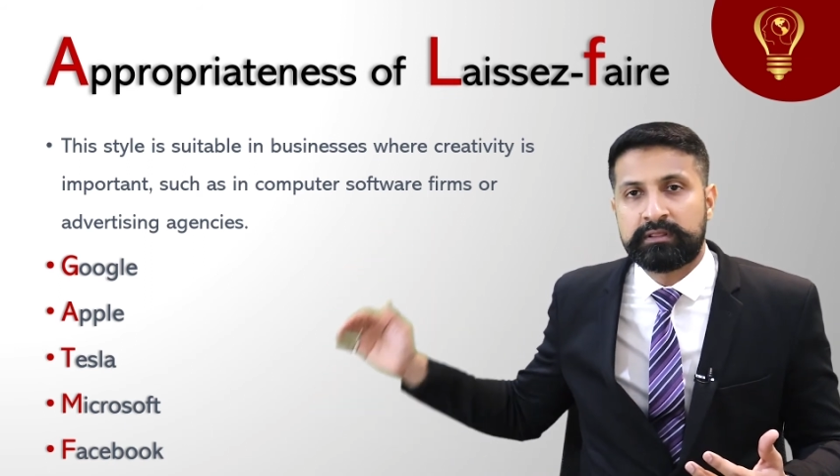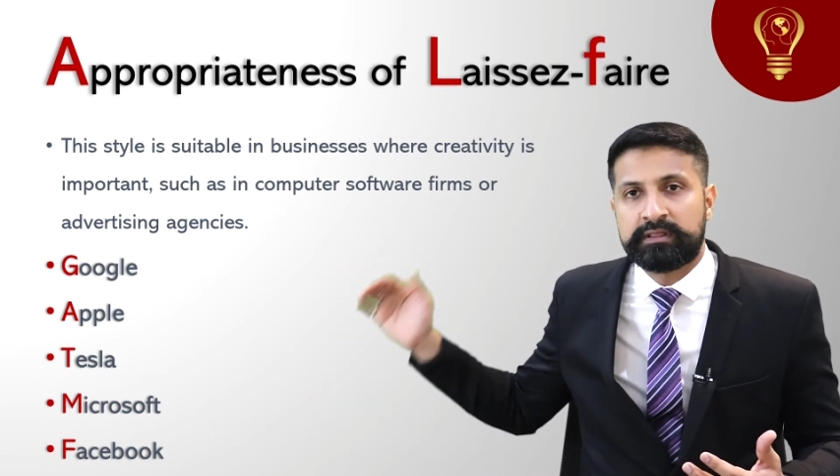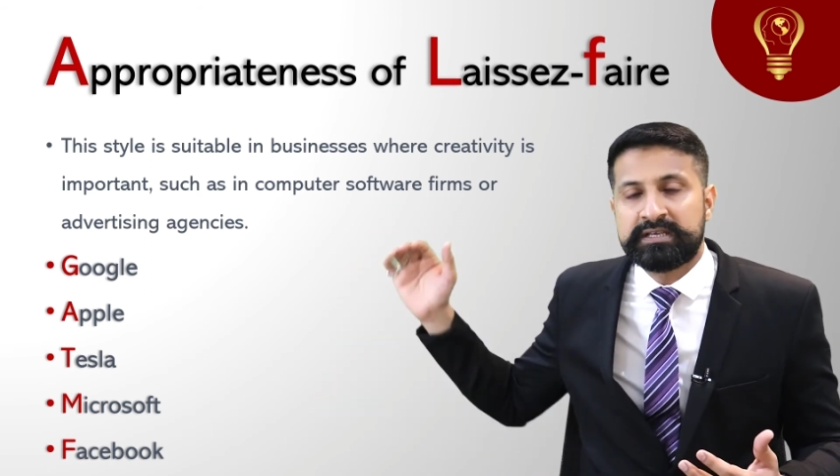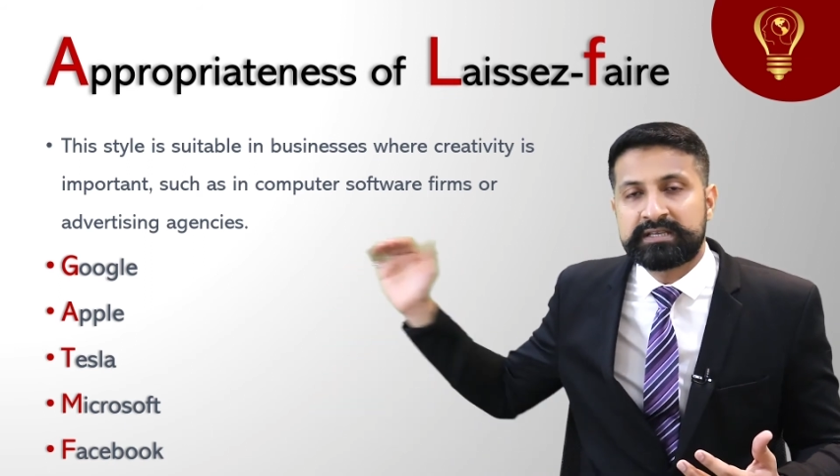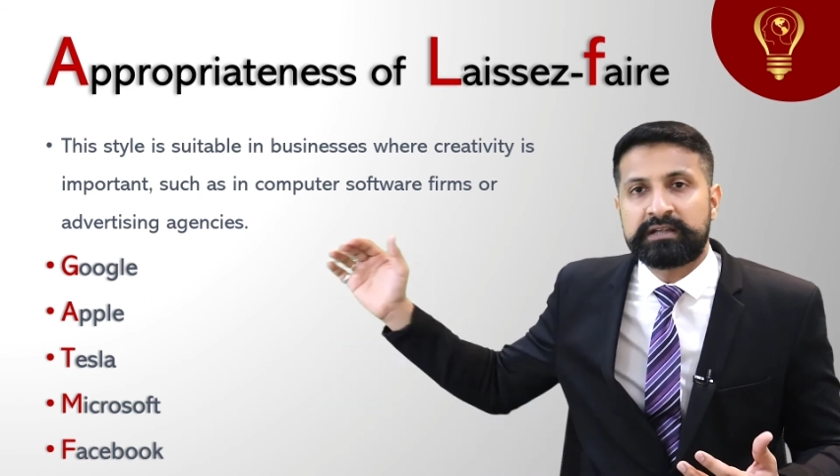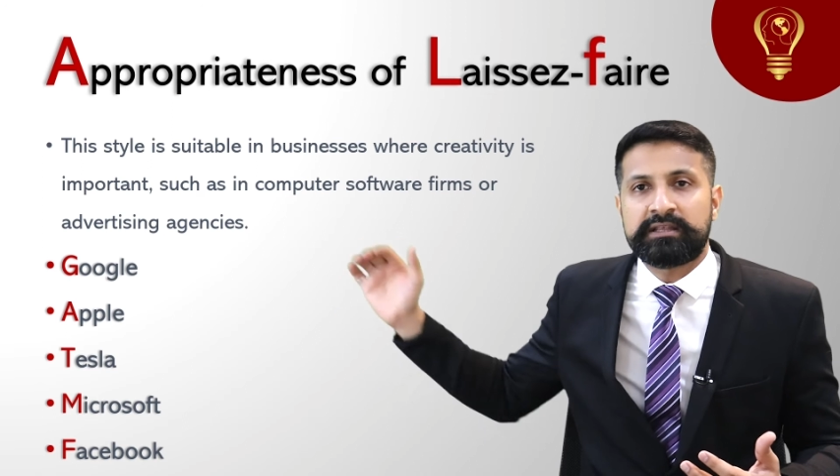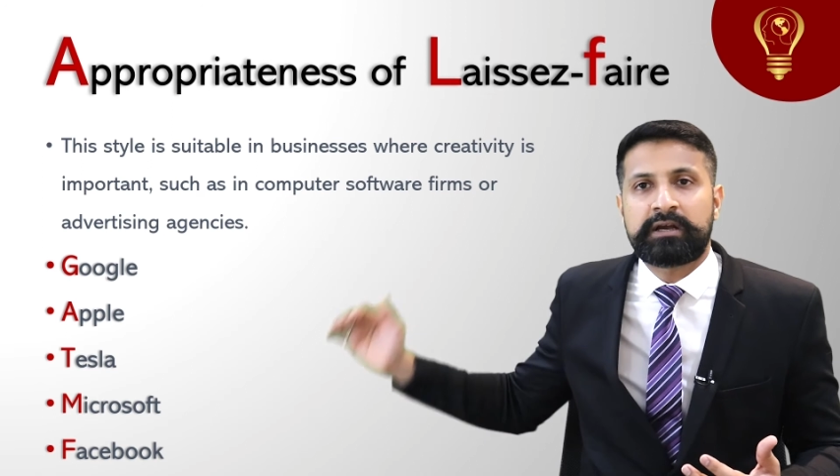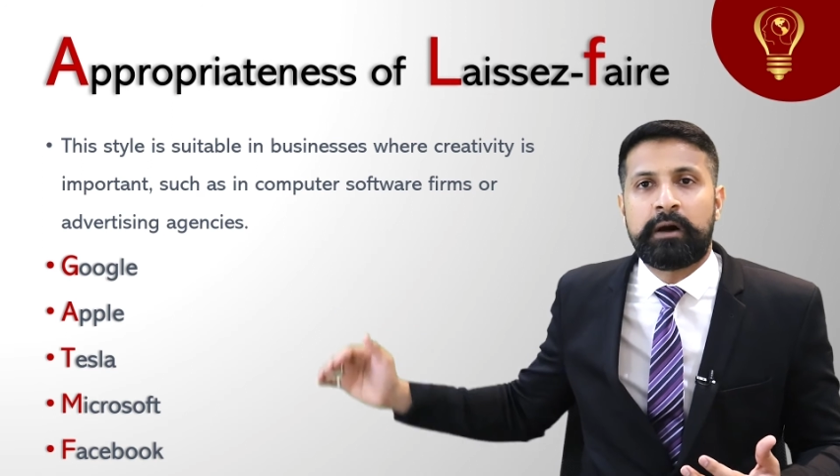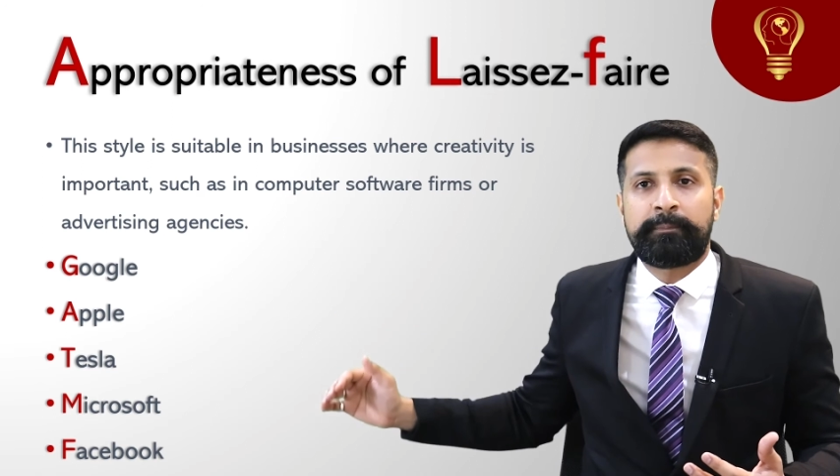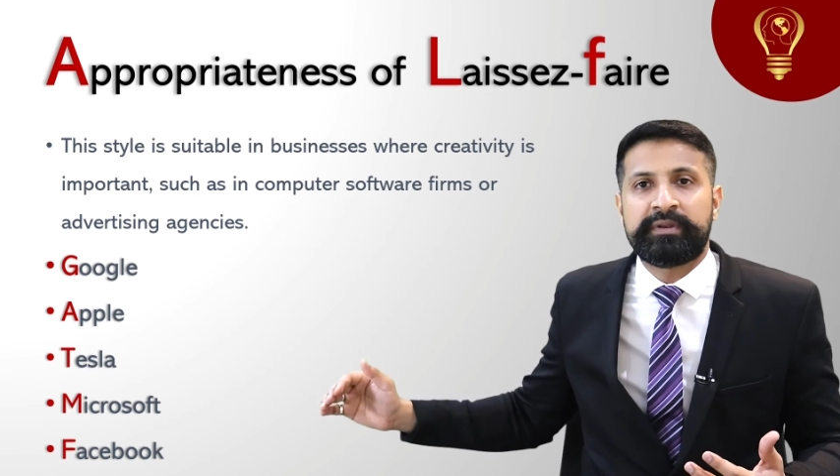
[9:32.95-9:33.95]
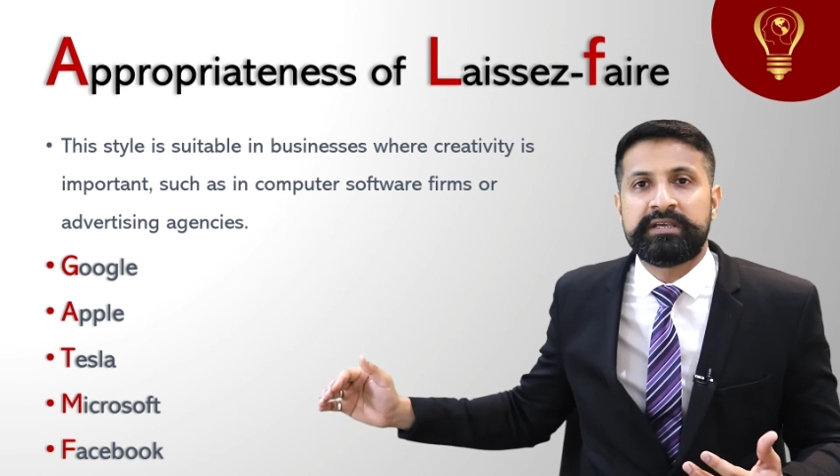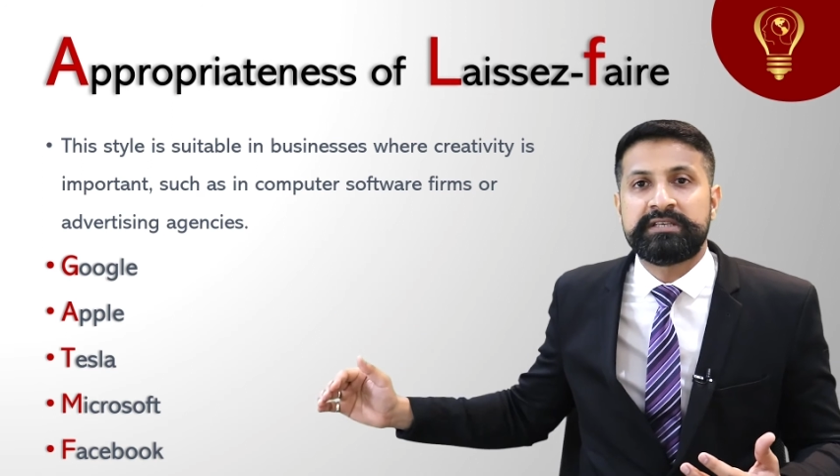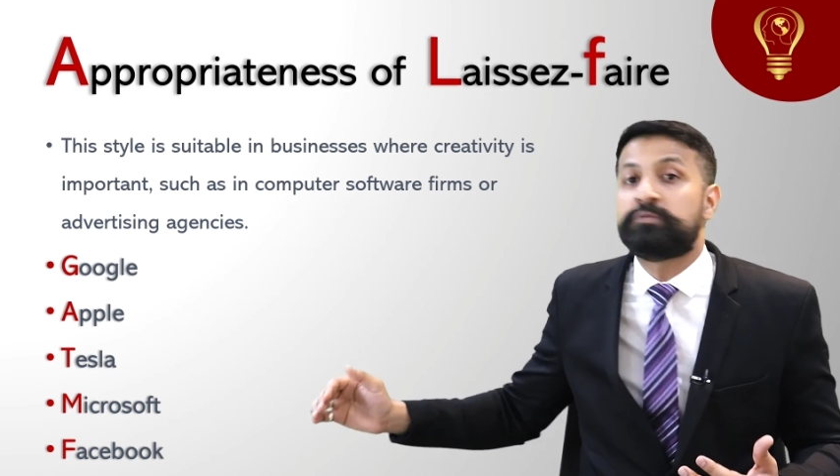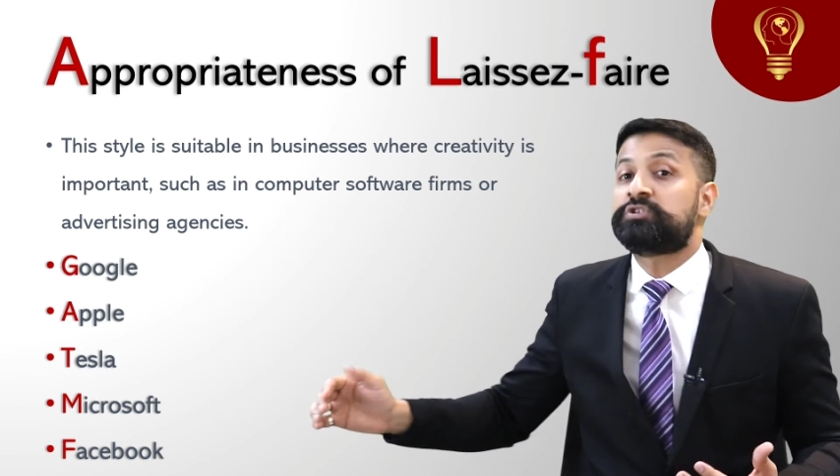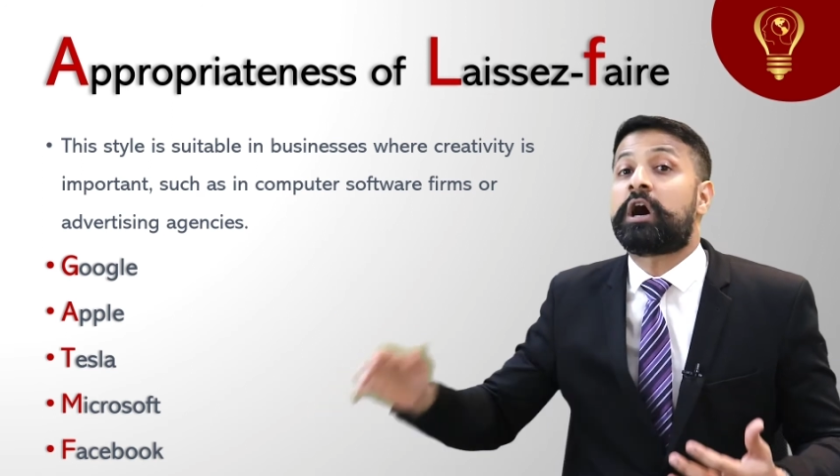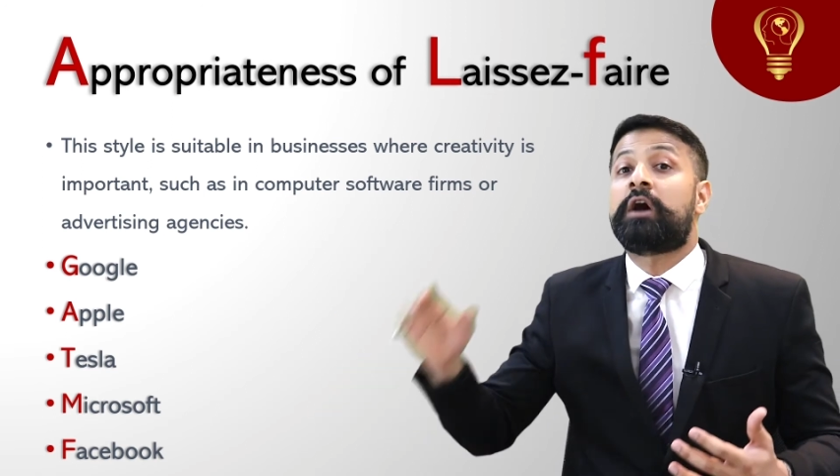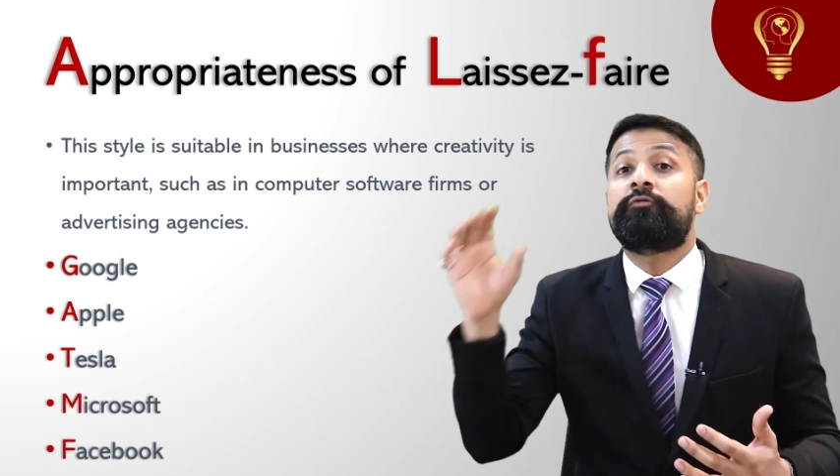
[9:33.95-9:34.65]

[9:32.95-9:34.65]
These are the companies which are